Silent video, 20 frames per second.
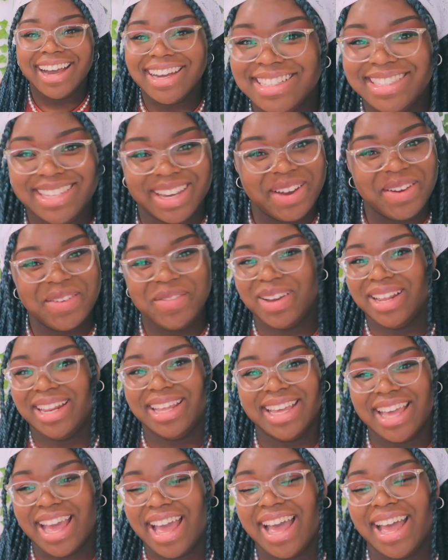I don't
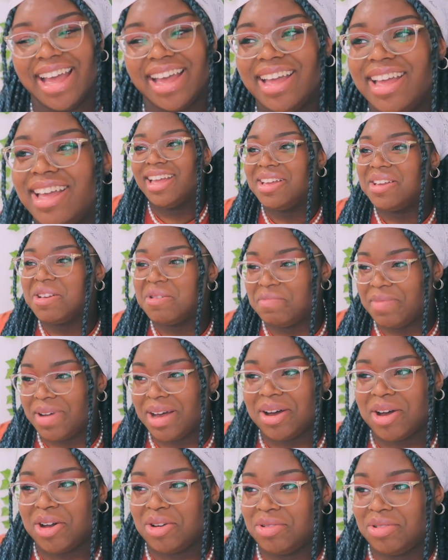really care
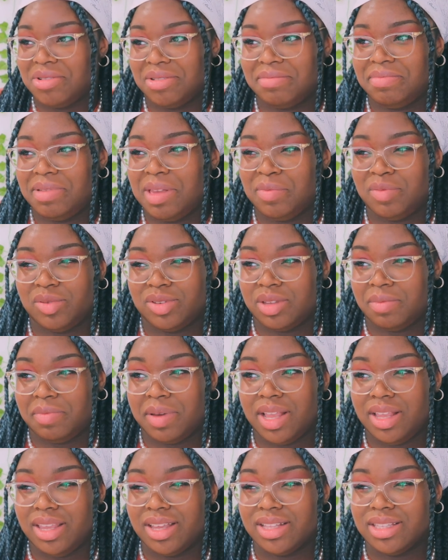about people's
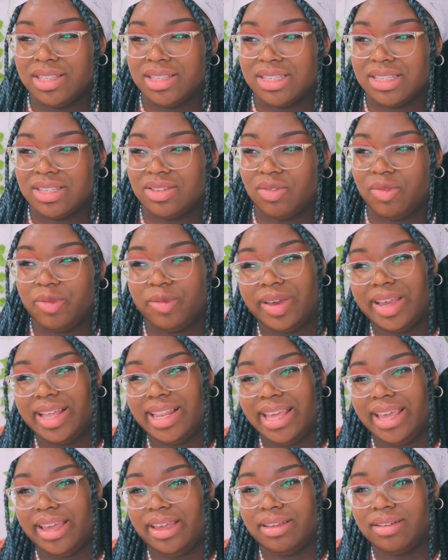opinions
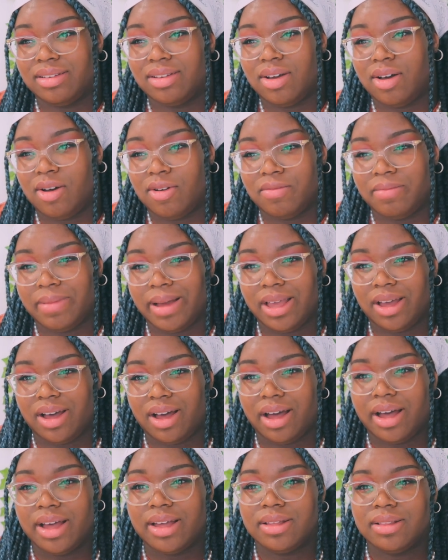really of my
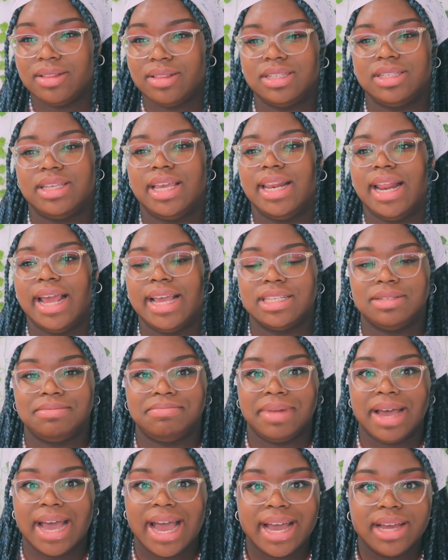art to say that it's
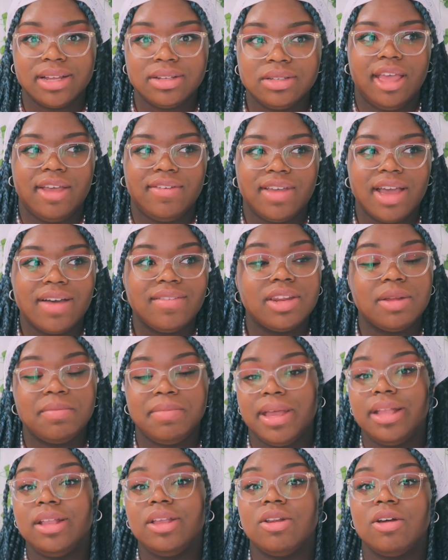bad if you have an
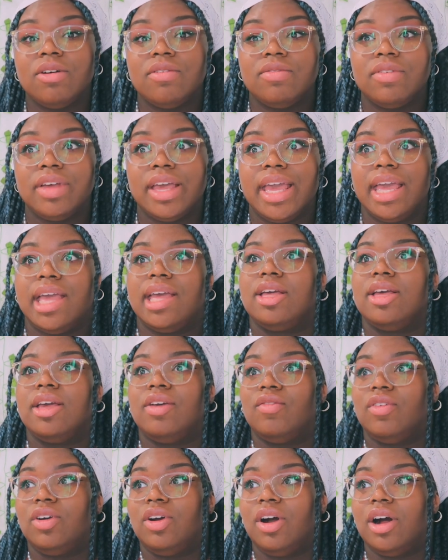opinion of it
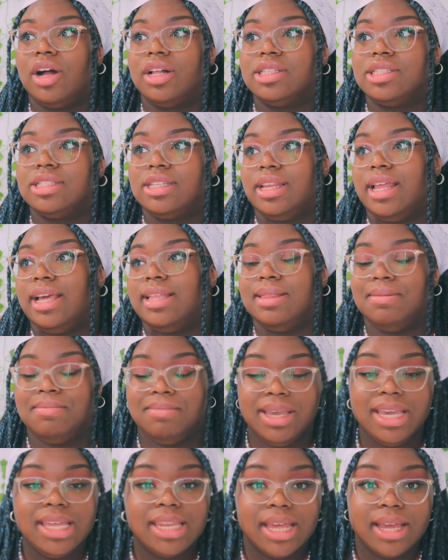in regards to like the
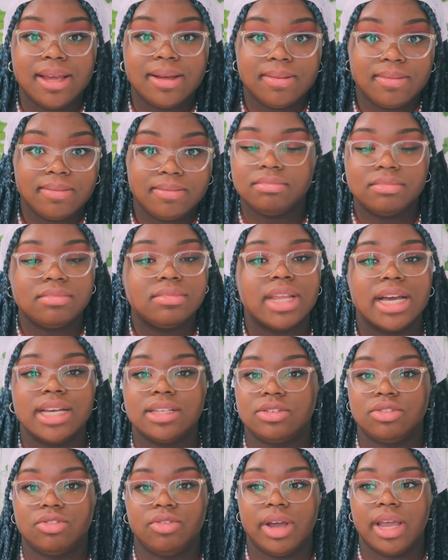meaning
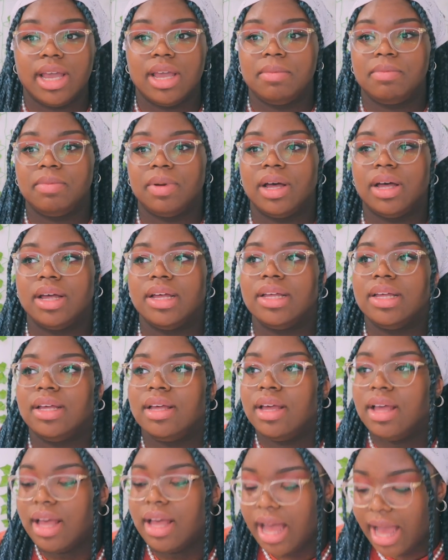that's great but
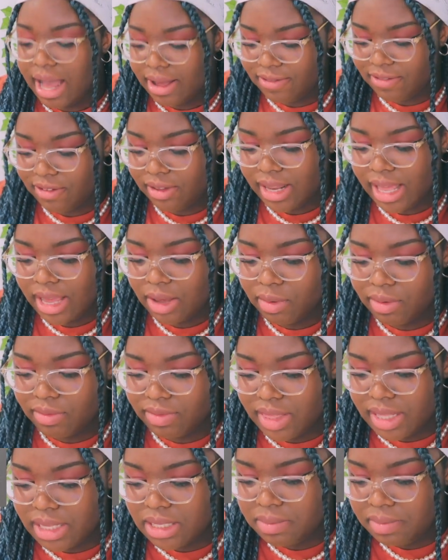I feel like
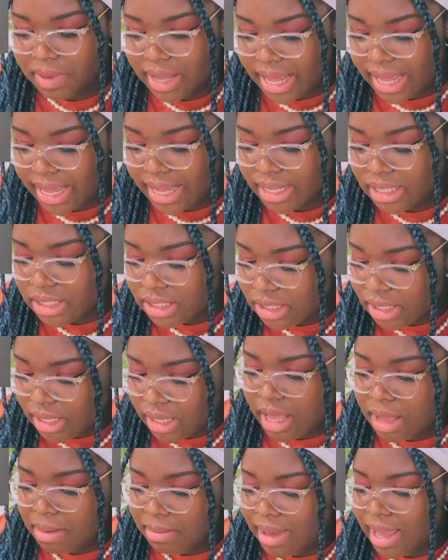with this page
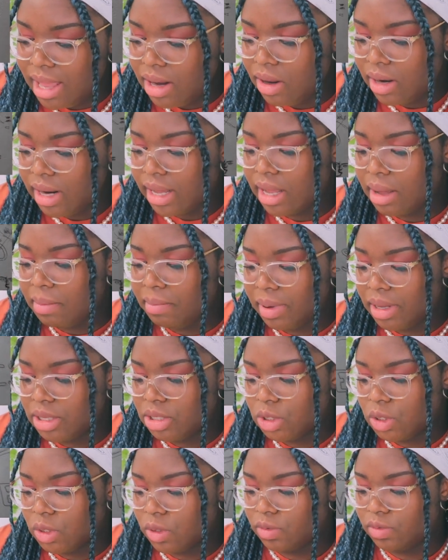it may look like a
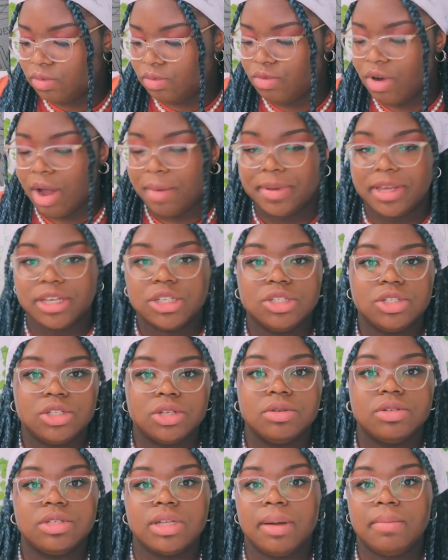bunch of rubbish
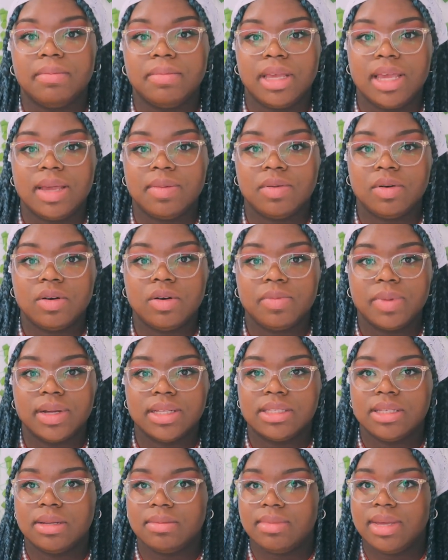to some people
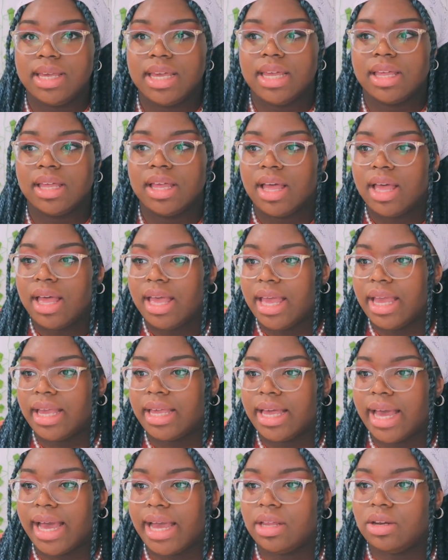but to me it
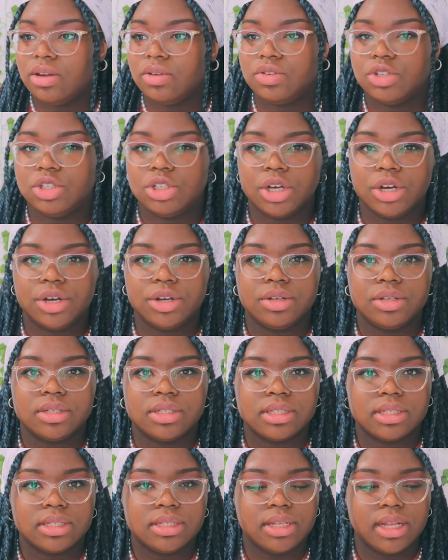kind of
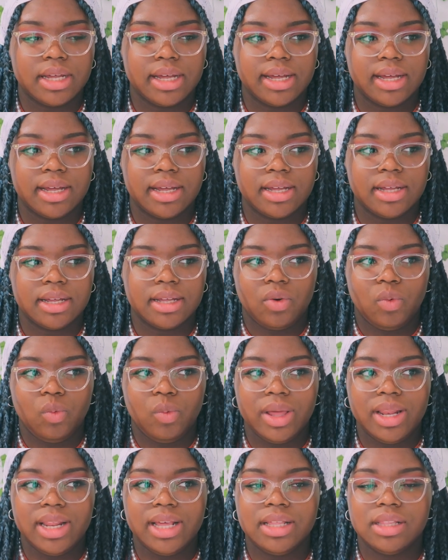shows the
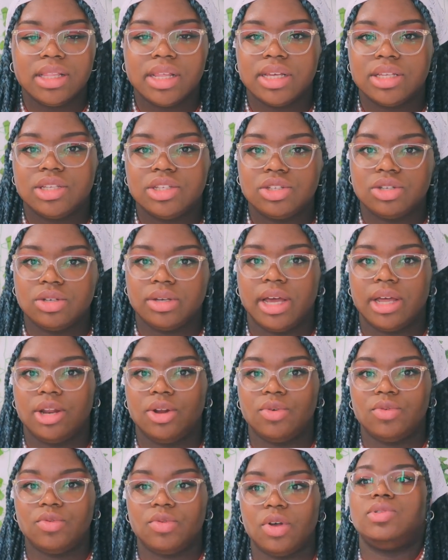willingness to kind
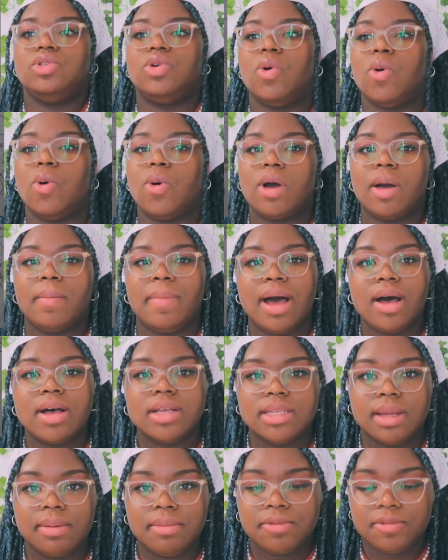of talk
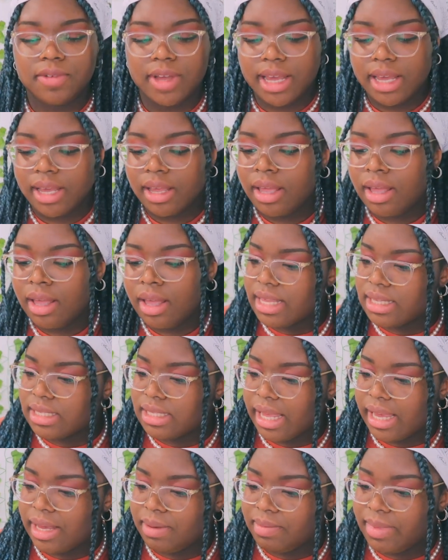about something it's
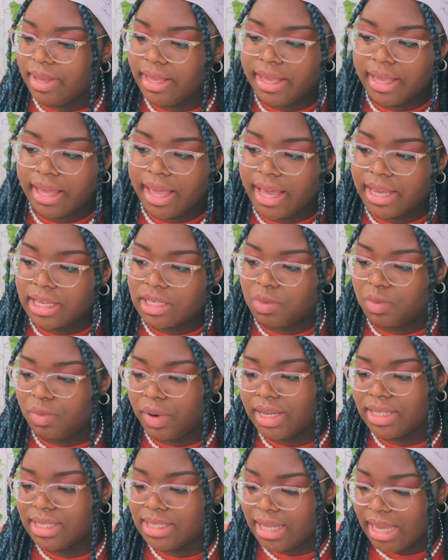like me
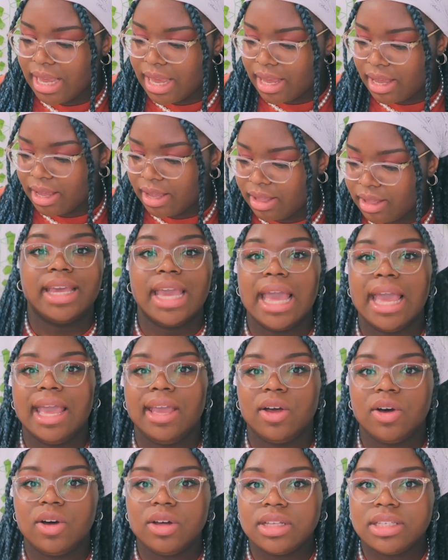expressing
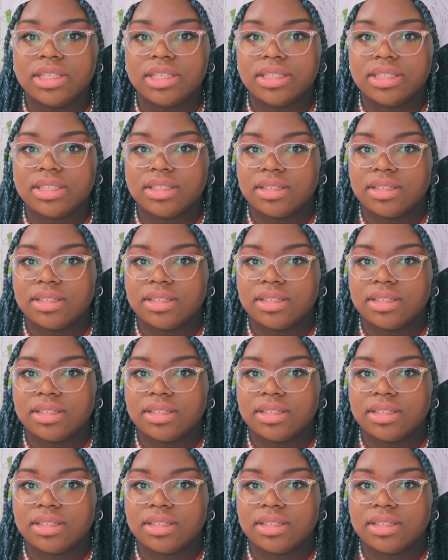chaos